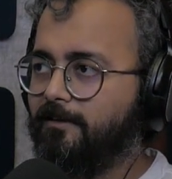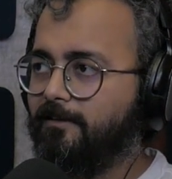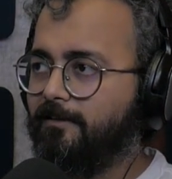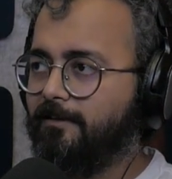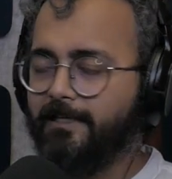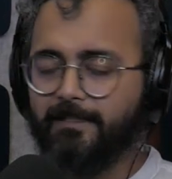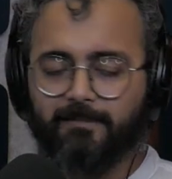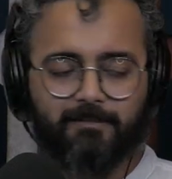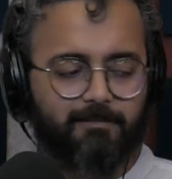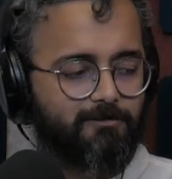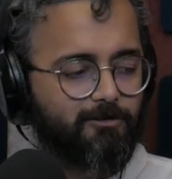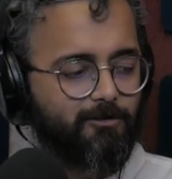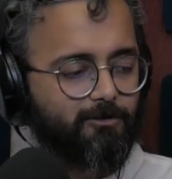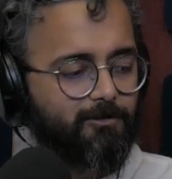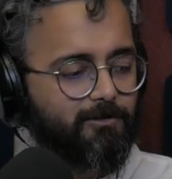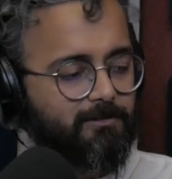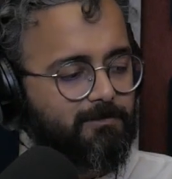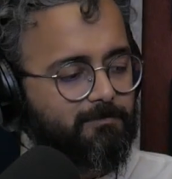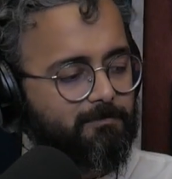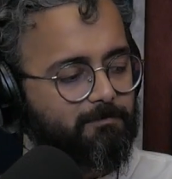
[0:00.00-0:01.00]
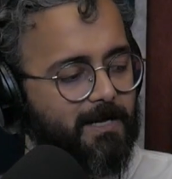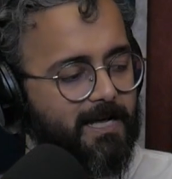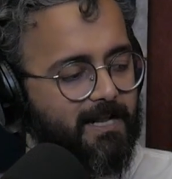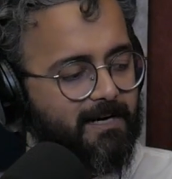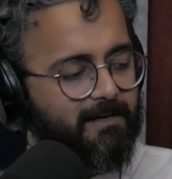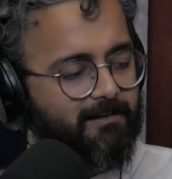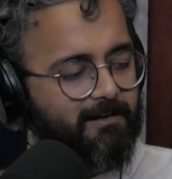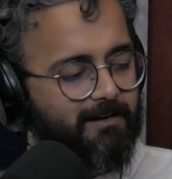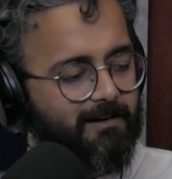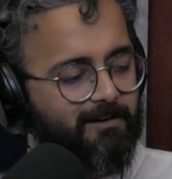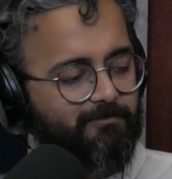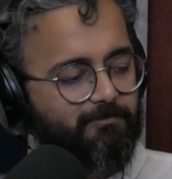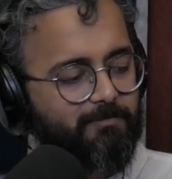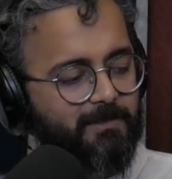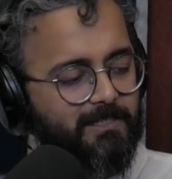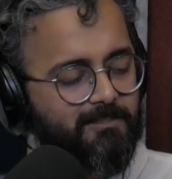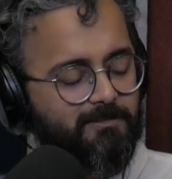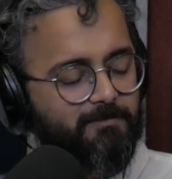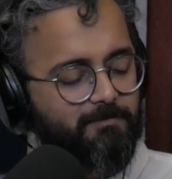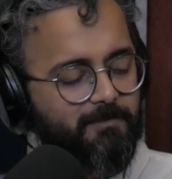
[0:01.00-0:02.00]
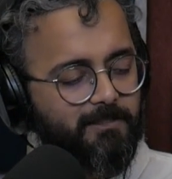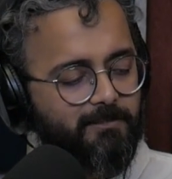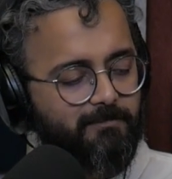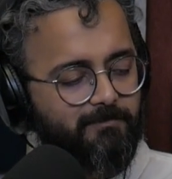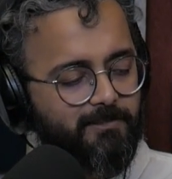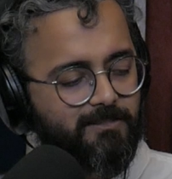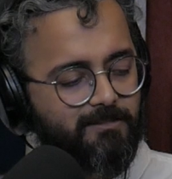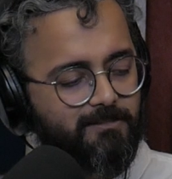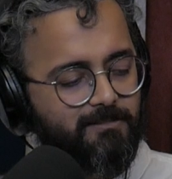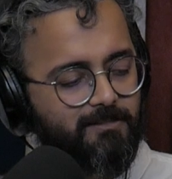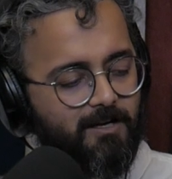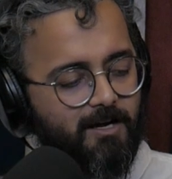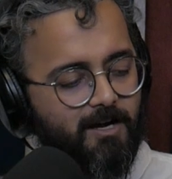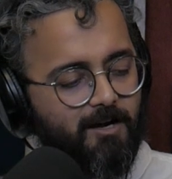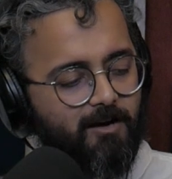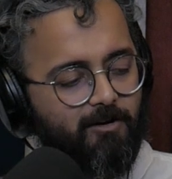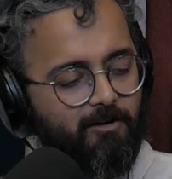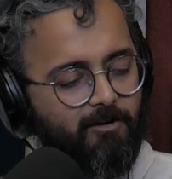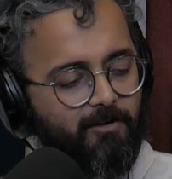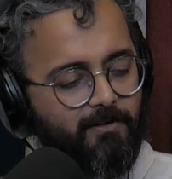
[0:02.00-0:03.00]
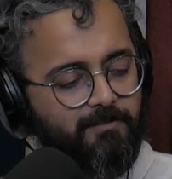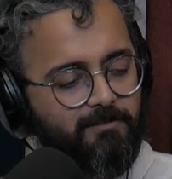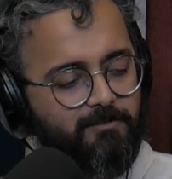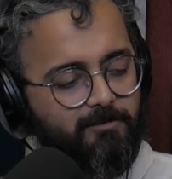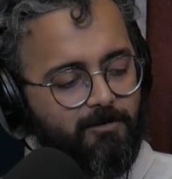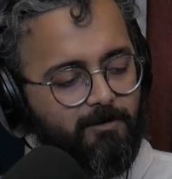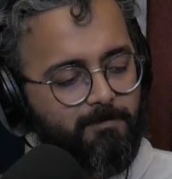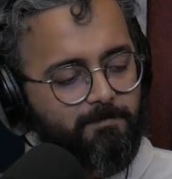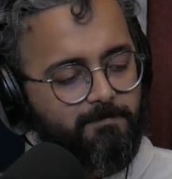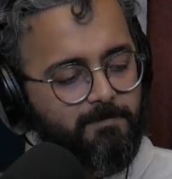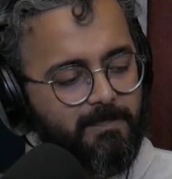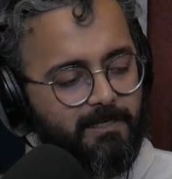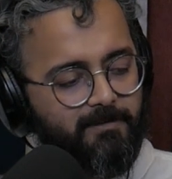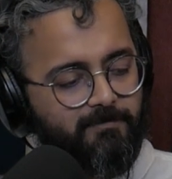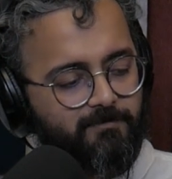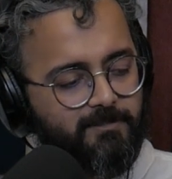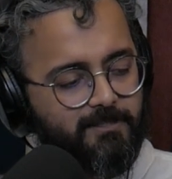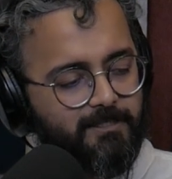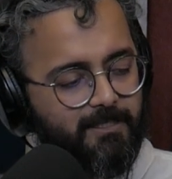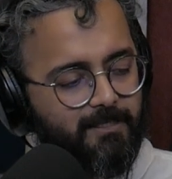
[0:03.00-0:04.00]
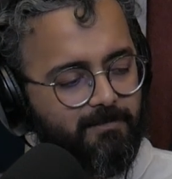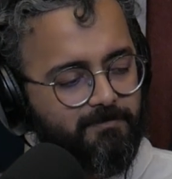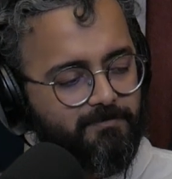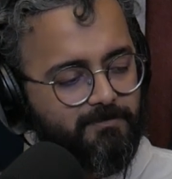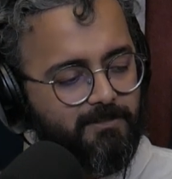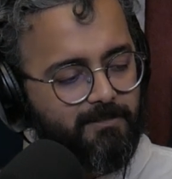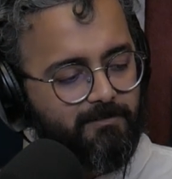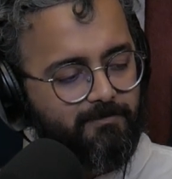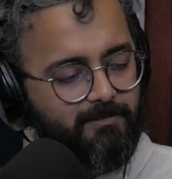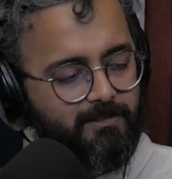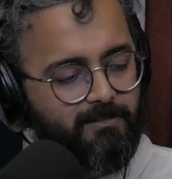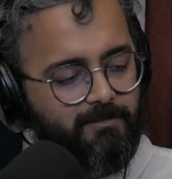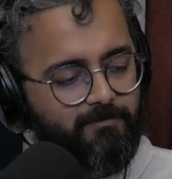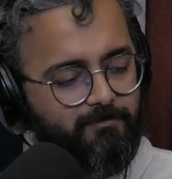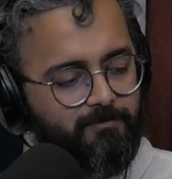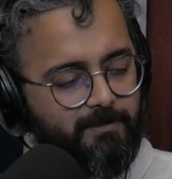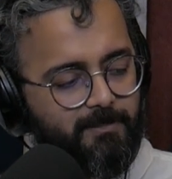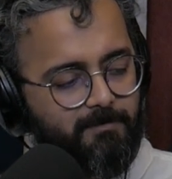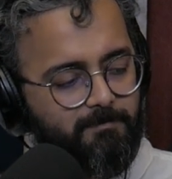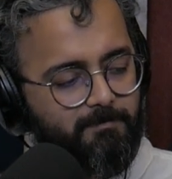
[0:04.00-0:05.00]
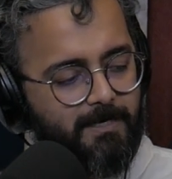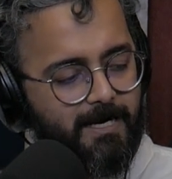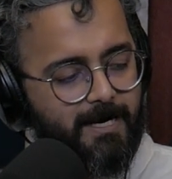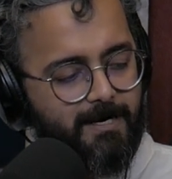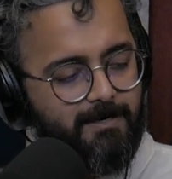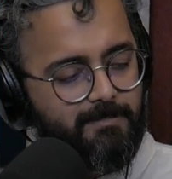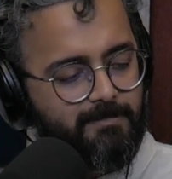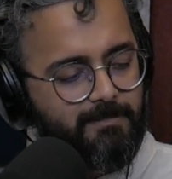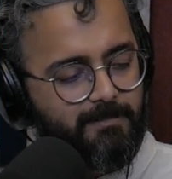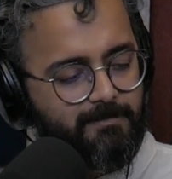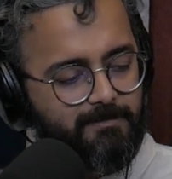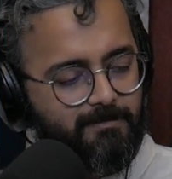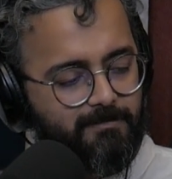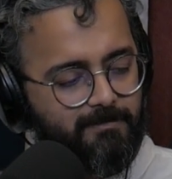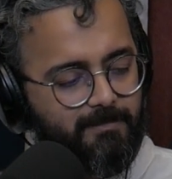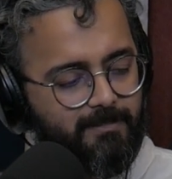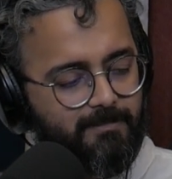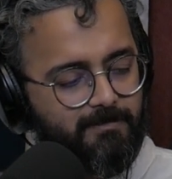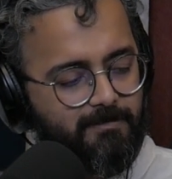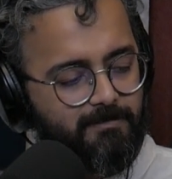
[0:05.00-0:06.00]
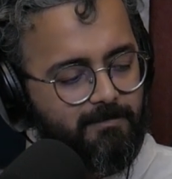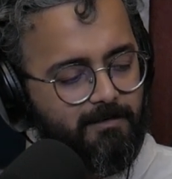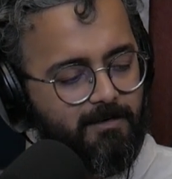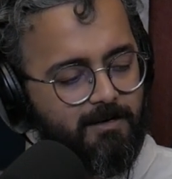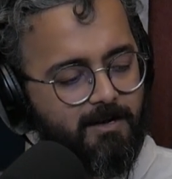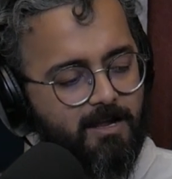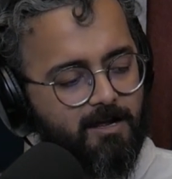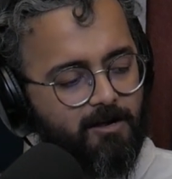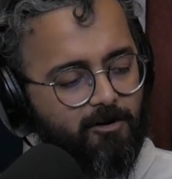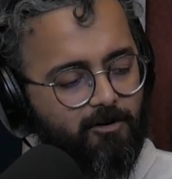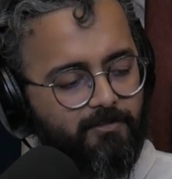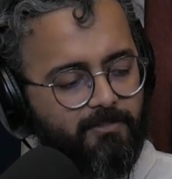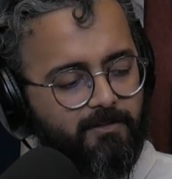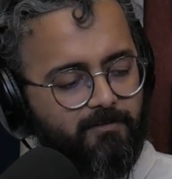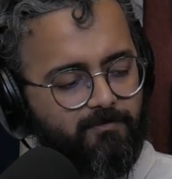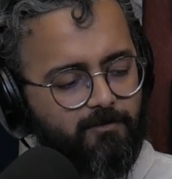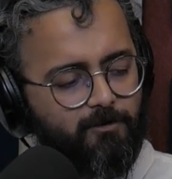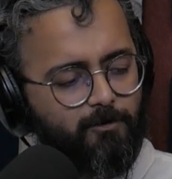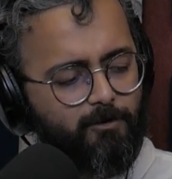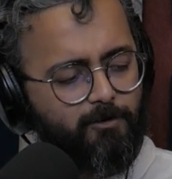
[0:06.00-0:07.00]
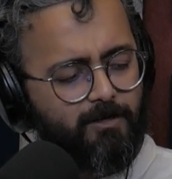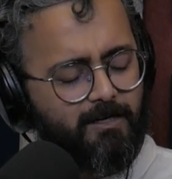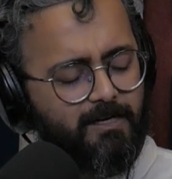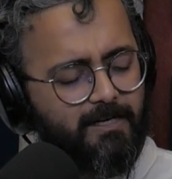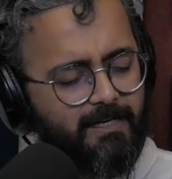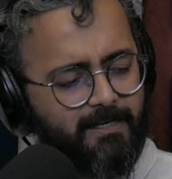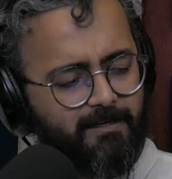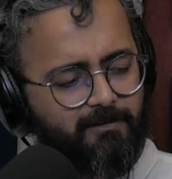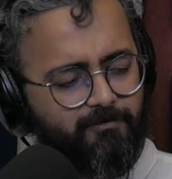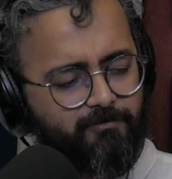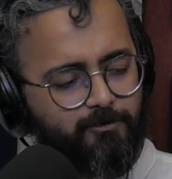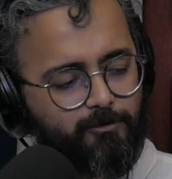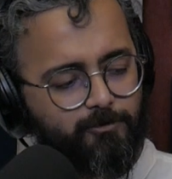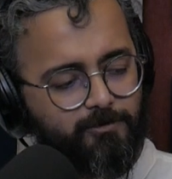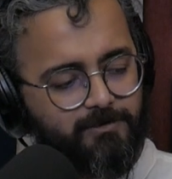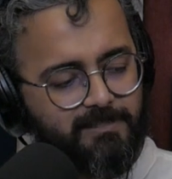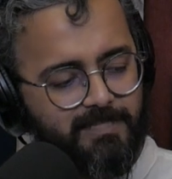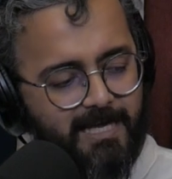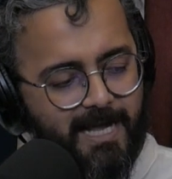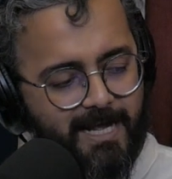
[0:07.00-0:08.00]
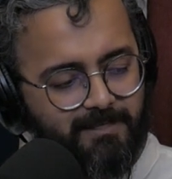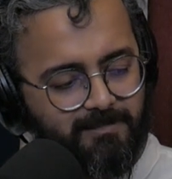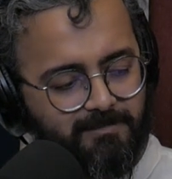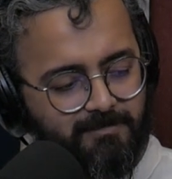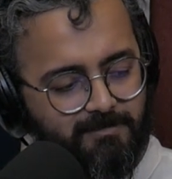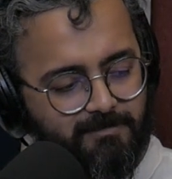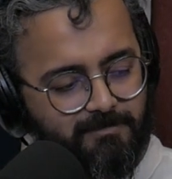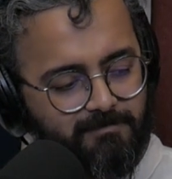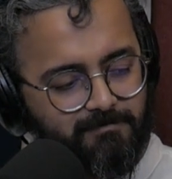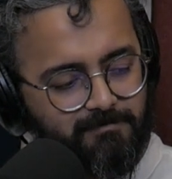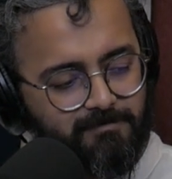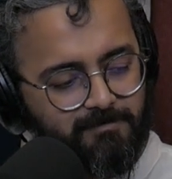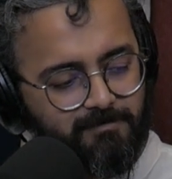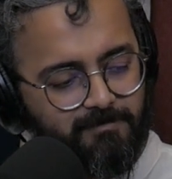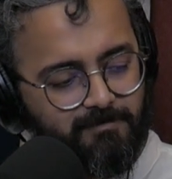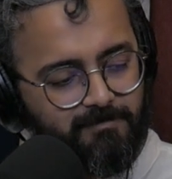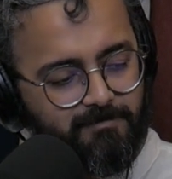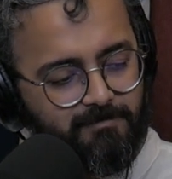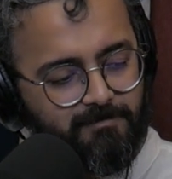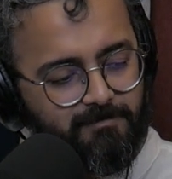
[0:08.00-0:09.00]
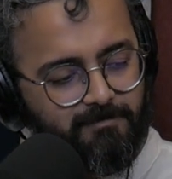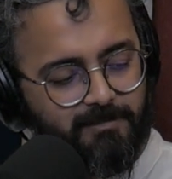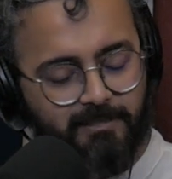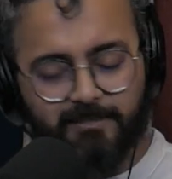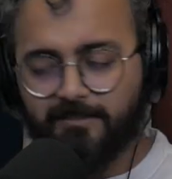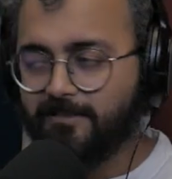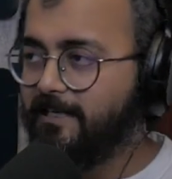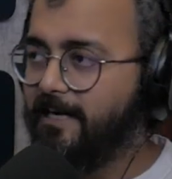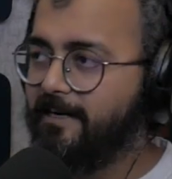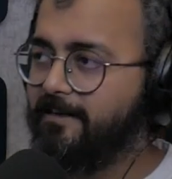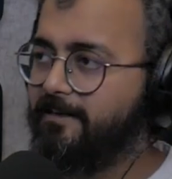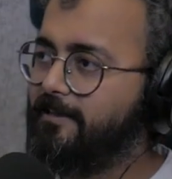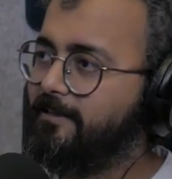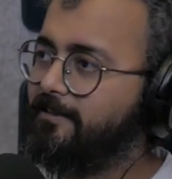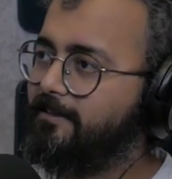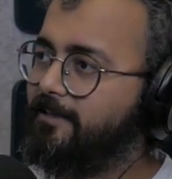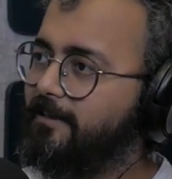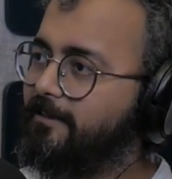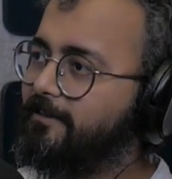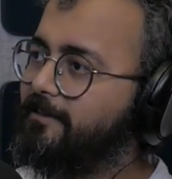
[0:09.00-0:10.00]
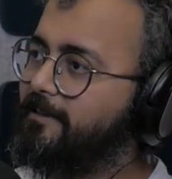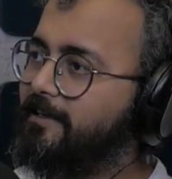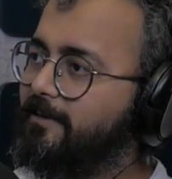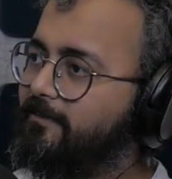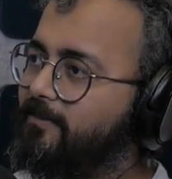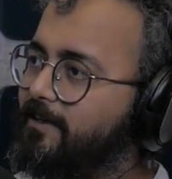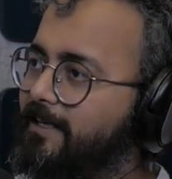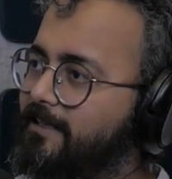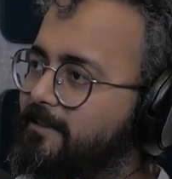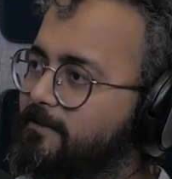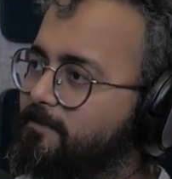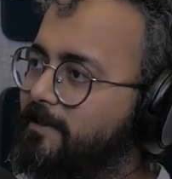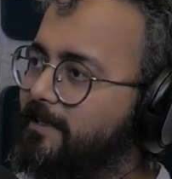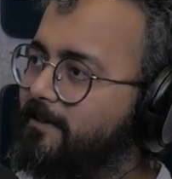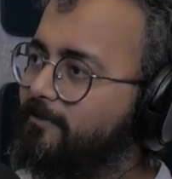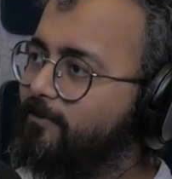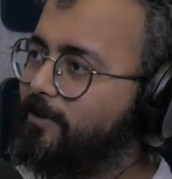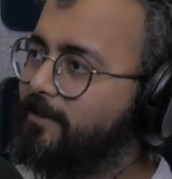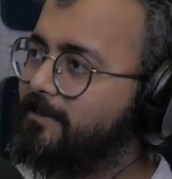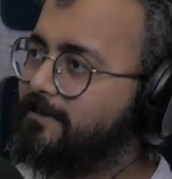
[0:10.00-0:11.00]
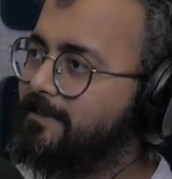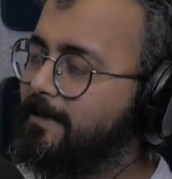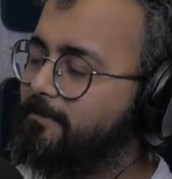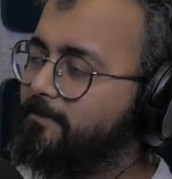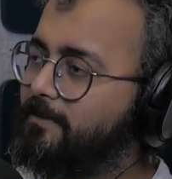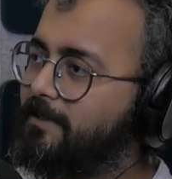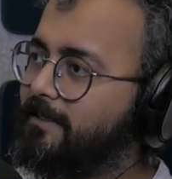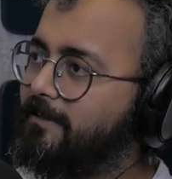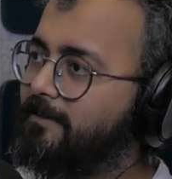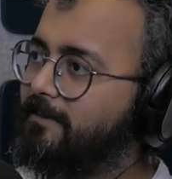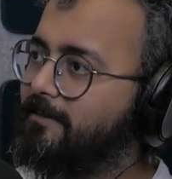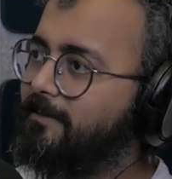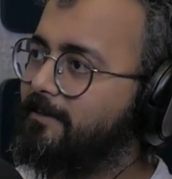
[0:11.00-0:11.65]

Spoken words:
Like this whole paragraph beech mein, which is on top left shelf, there were different brands, etc., etc. On the floor lay a few sacks. They just ended there. They never explain what is happening.